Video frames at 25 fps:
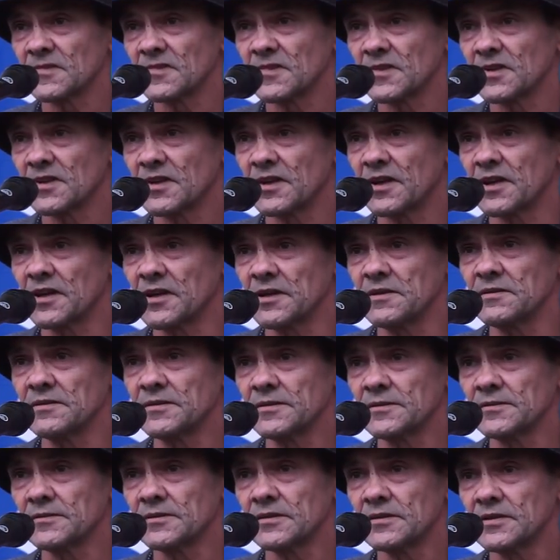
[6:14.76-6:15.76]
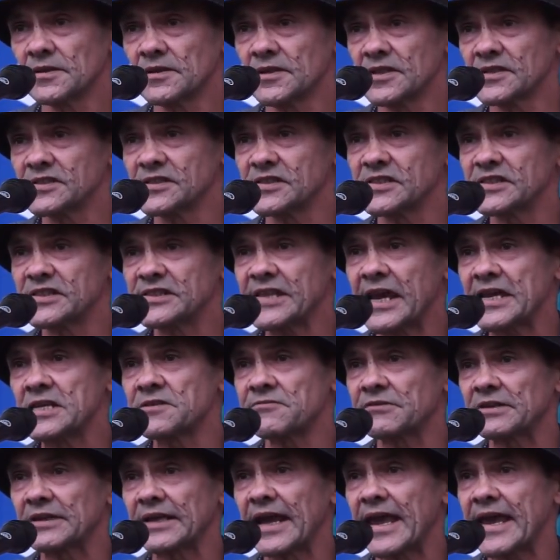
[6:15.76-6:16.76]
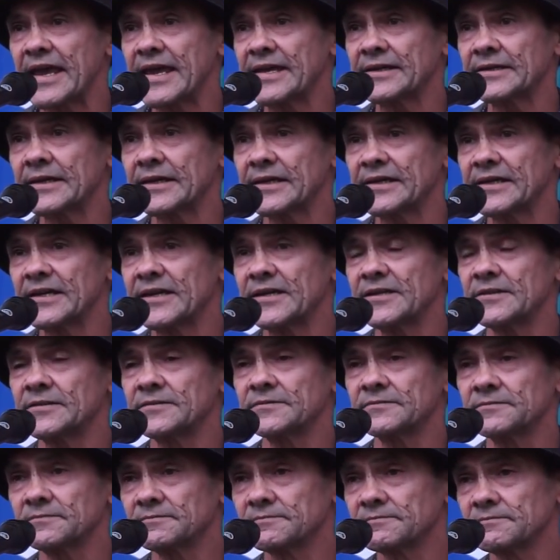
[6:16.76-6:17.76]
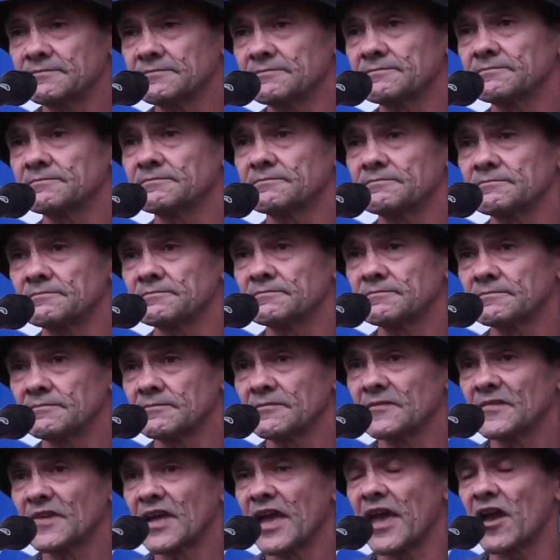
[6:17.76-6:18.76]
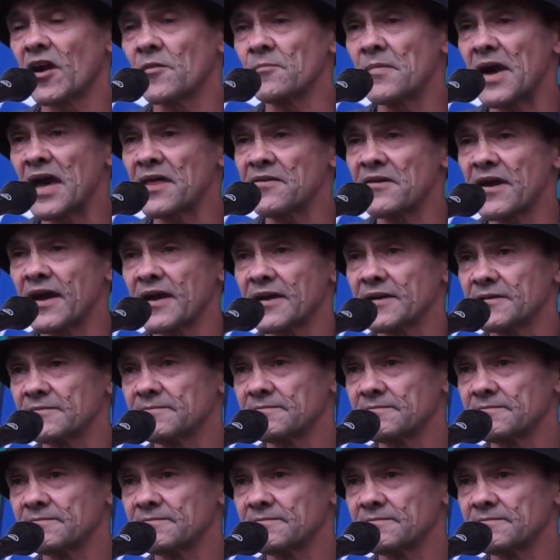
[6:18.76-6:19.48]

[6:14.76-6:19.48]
You know, this is sacred land here. Our mother.